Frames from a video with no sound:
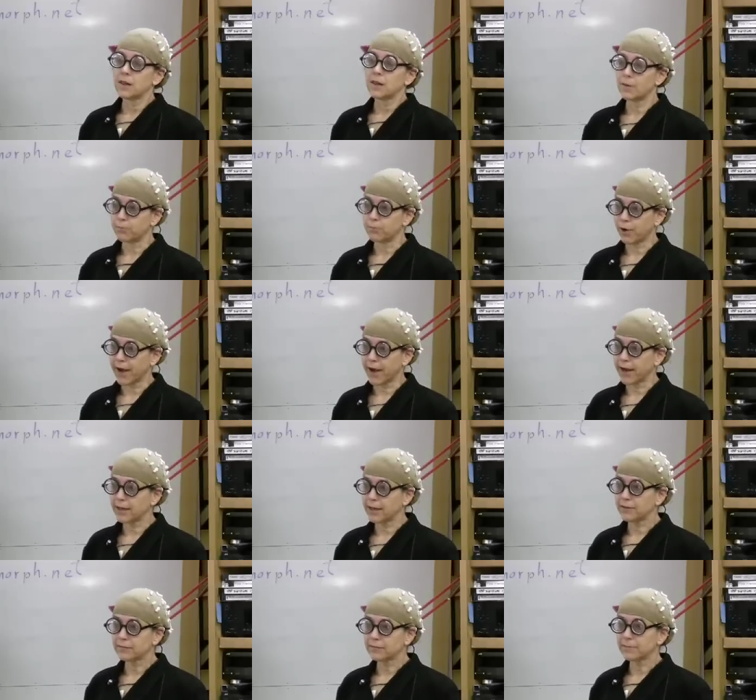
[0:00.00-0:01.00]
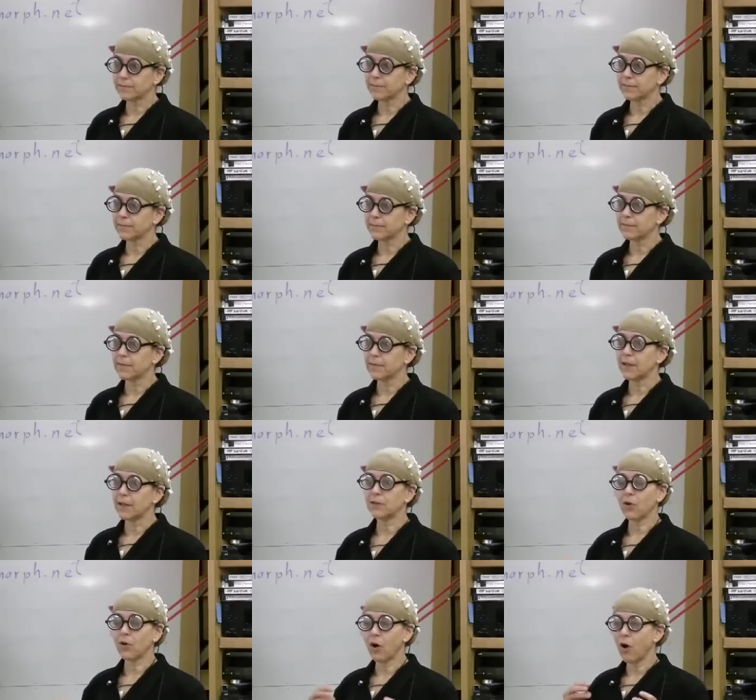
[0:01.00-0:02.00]
The brain
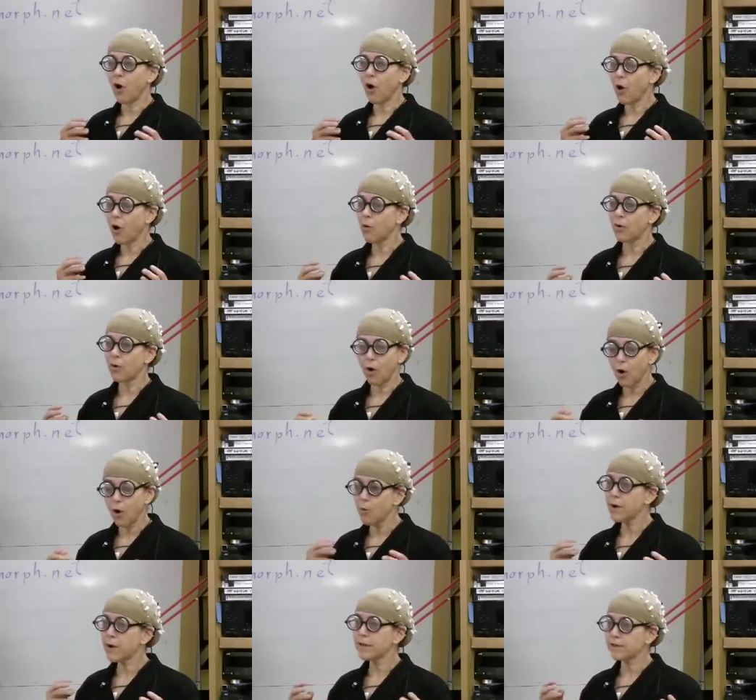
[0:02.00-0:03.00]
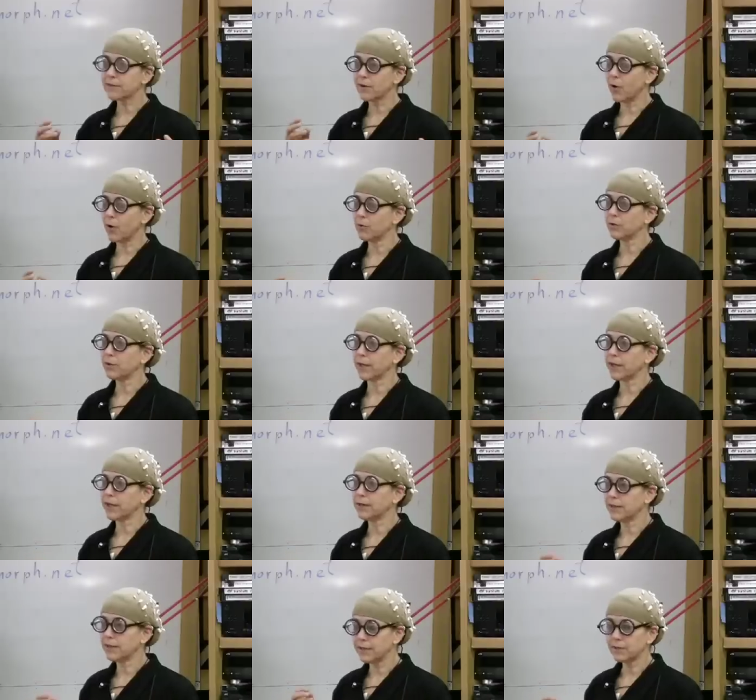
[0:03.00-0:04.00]
is all, always and
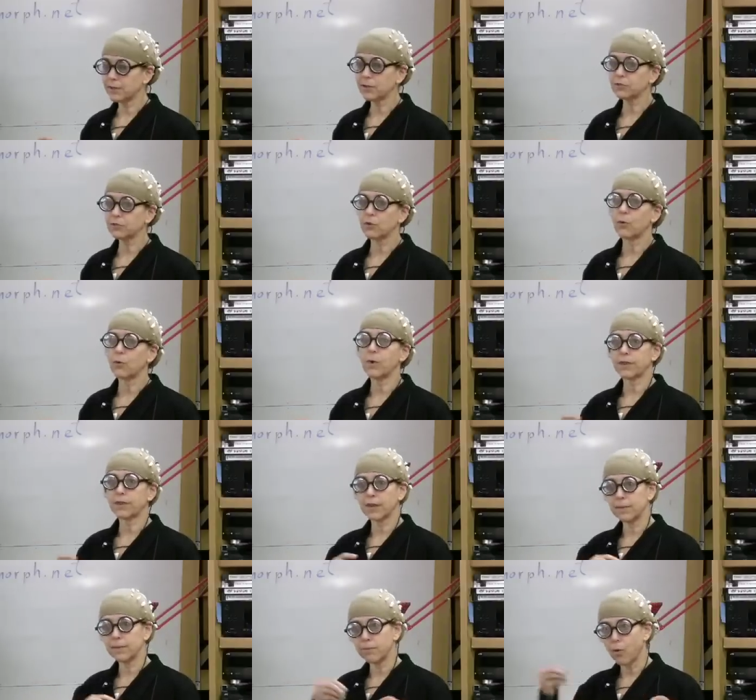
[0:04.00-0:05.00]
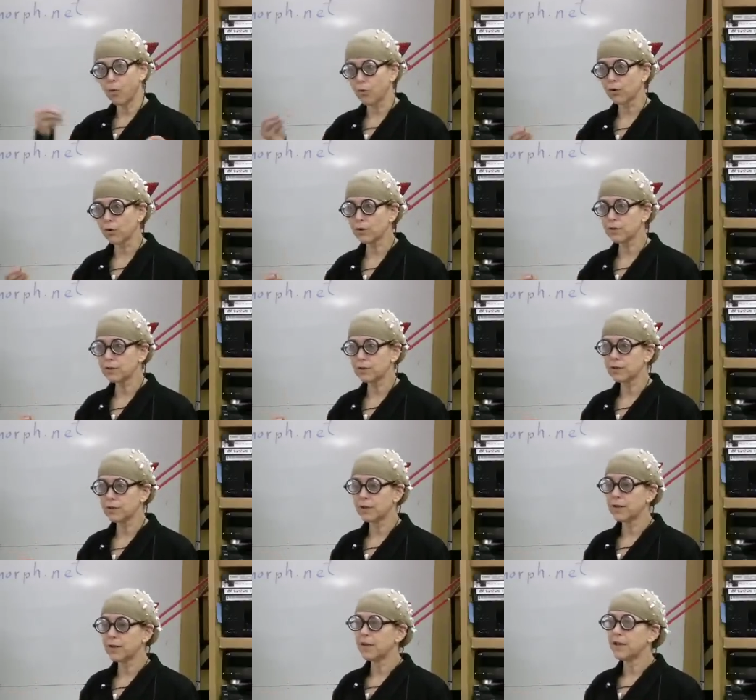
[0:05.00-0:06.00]
only deals with temporal,
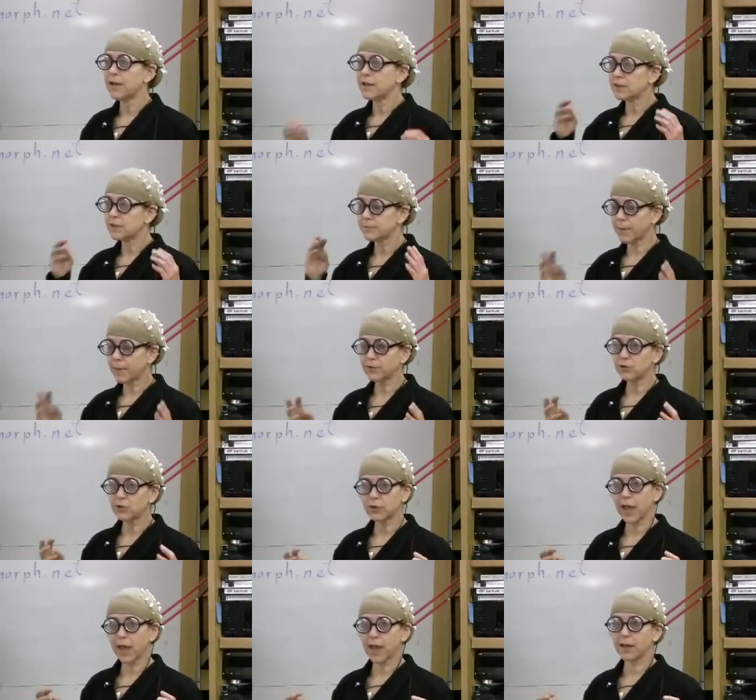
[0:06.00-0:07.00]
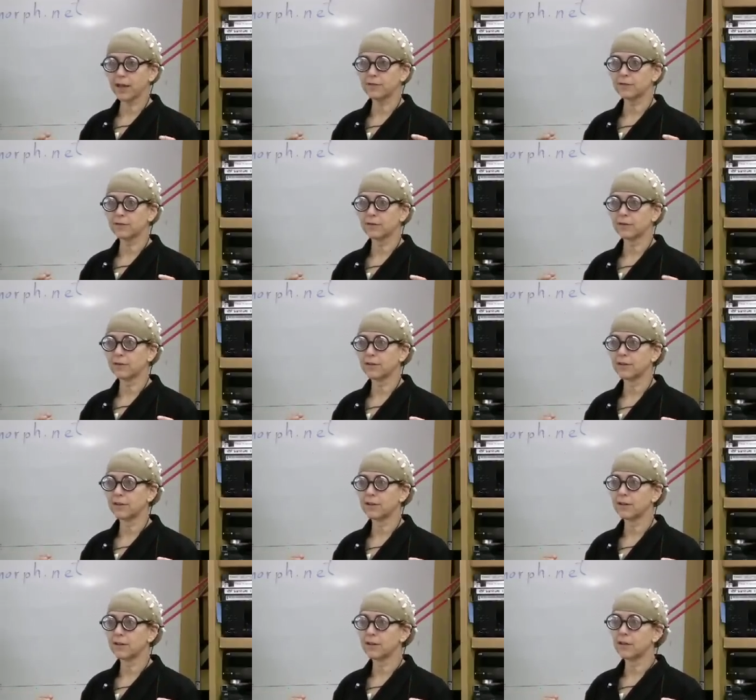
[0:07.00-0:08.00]
special case,
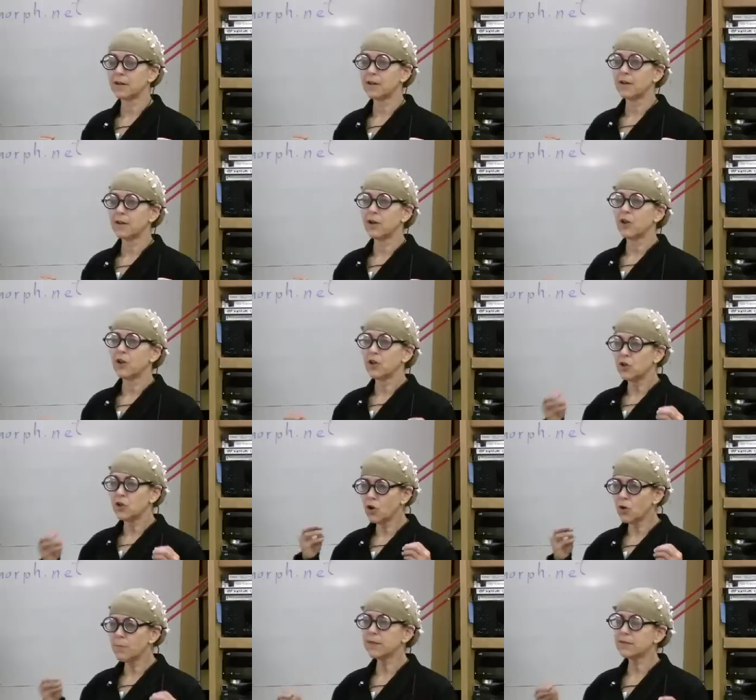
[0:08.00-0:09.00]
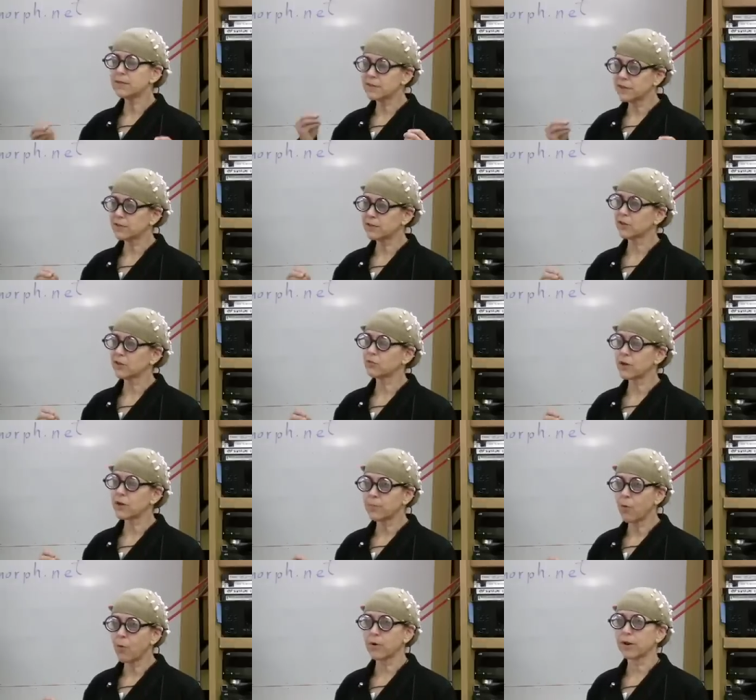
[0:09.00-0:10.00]
human senses
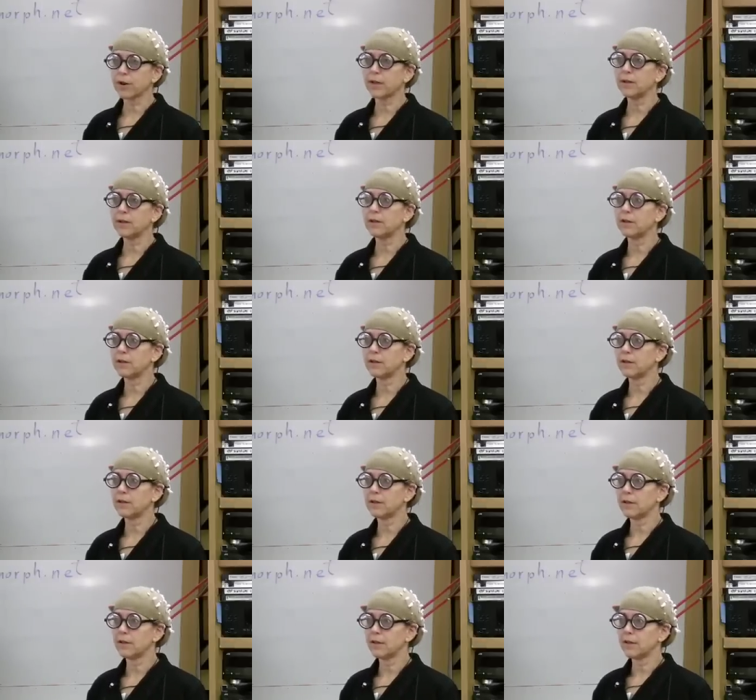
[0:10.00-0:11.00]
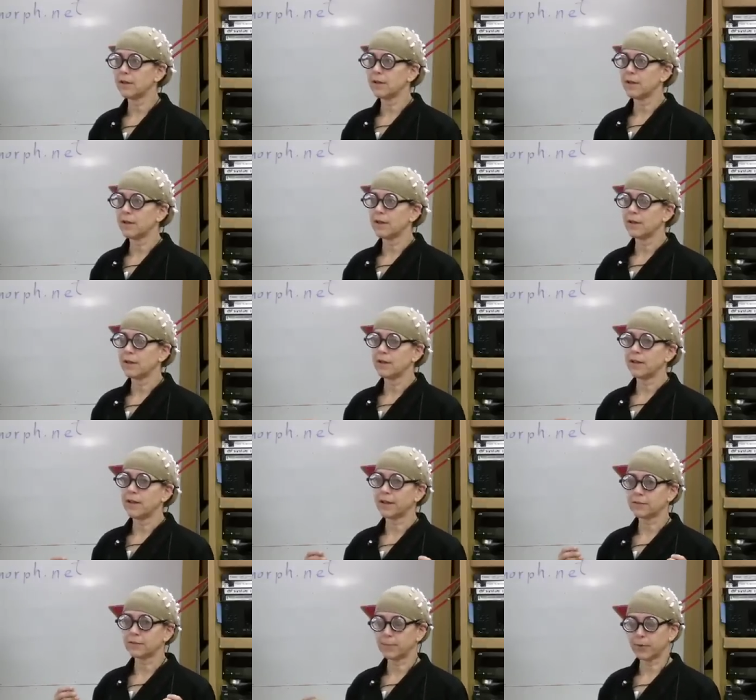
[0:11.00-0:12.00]
reported
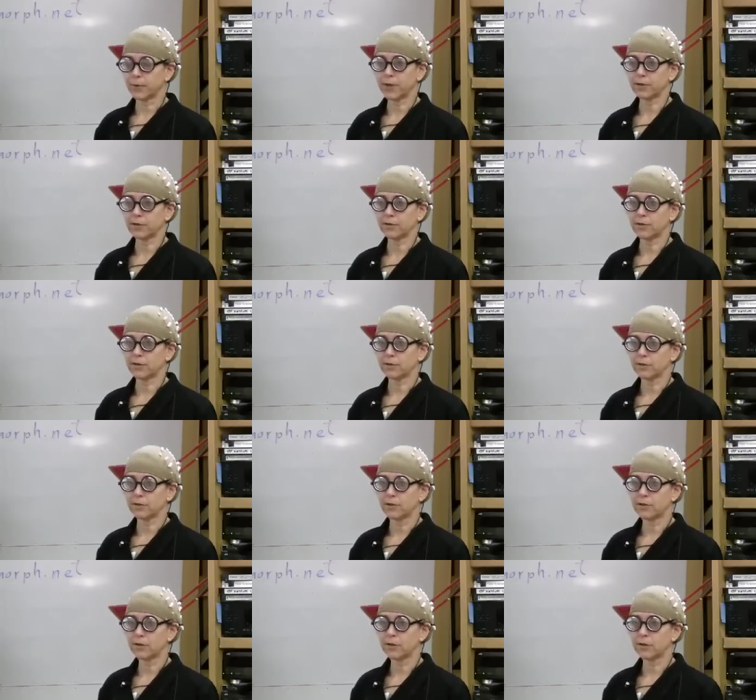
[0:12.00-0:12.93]
experiences.